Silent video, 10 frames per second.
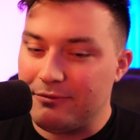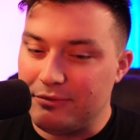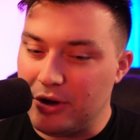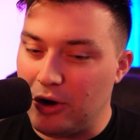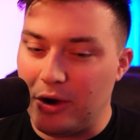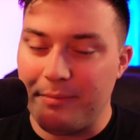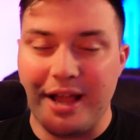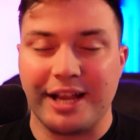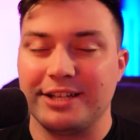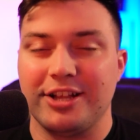No, I'm
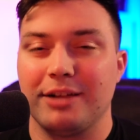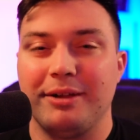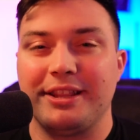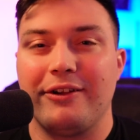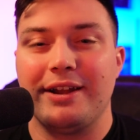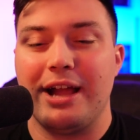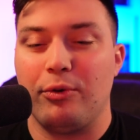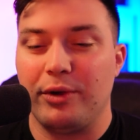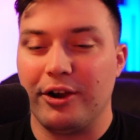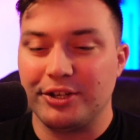not going to talk about that right now.
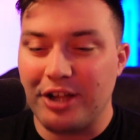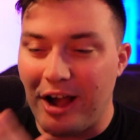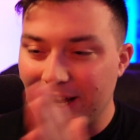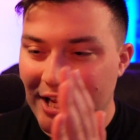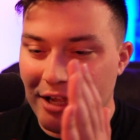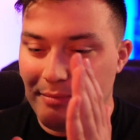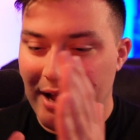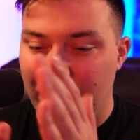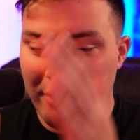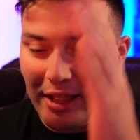We are talking
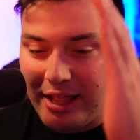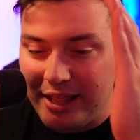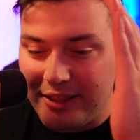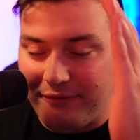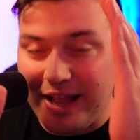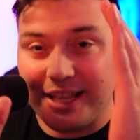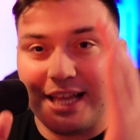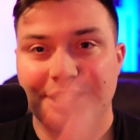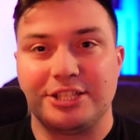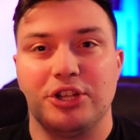about the fact
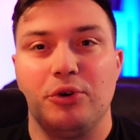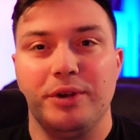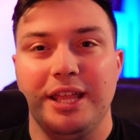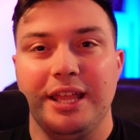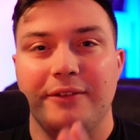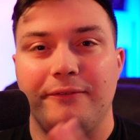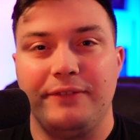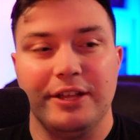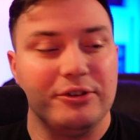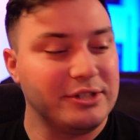that Sony
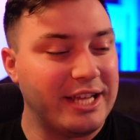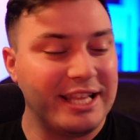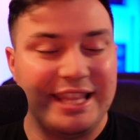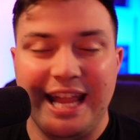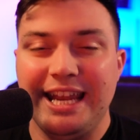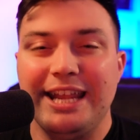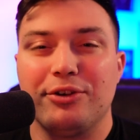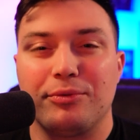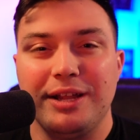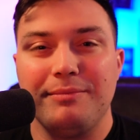feels like they need to
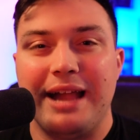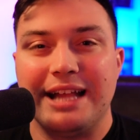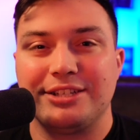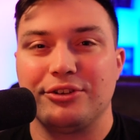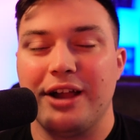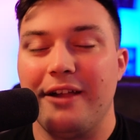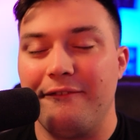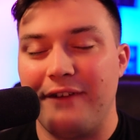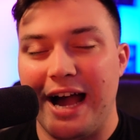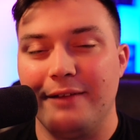remaster a
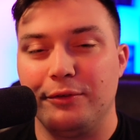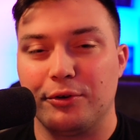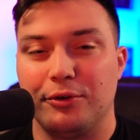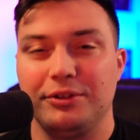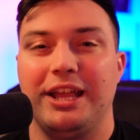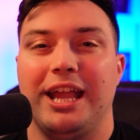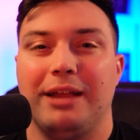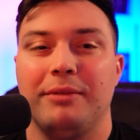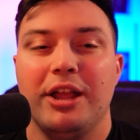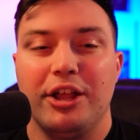5-year-old
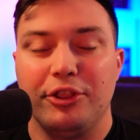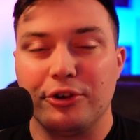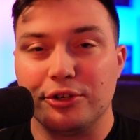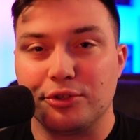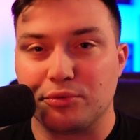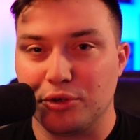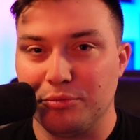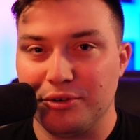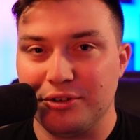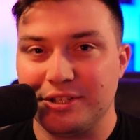game. There is
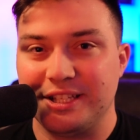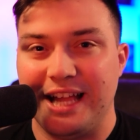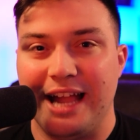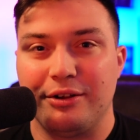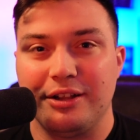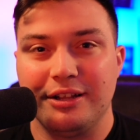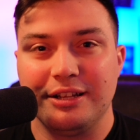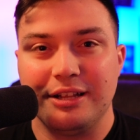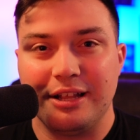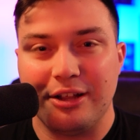rumors that
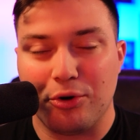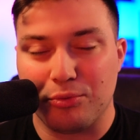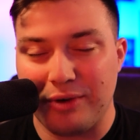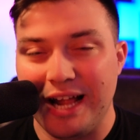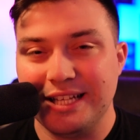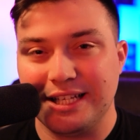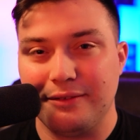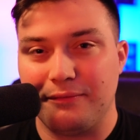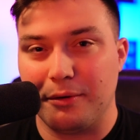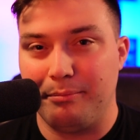Horizon
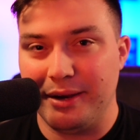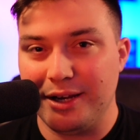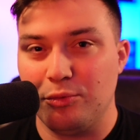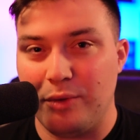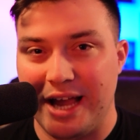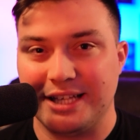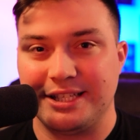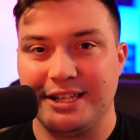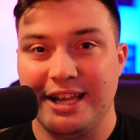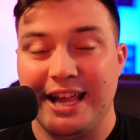Forbidden
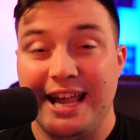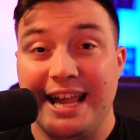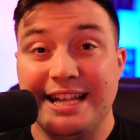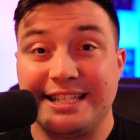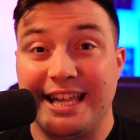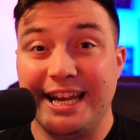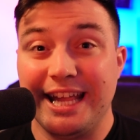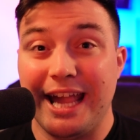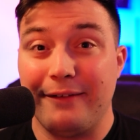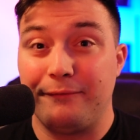West is
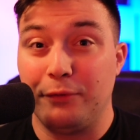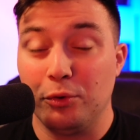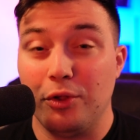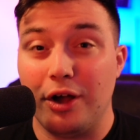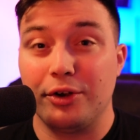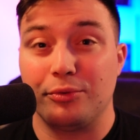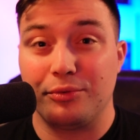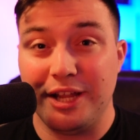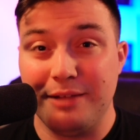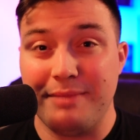getting a full-on
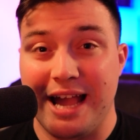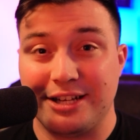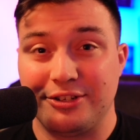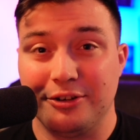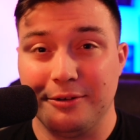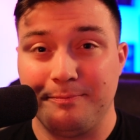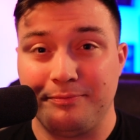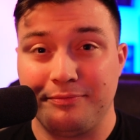remaster.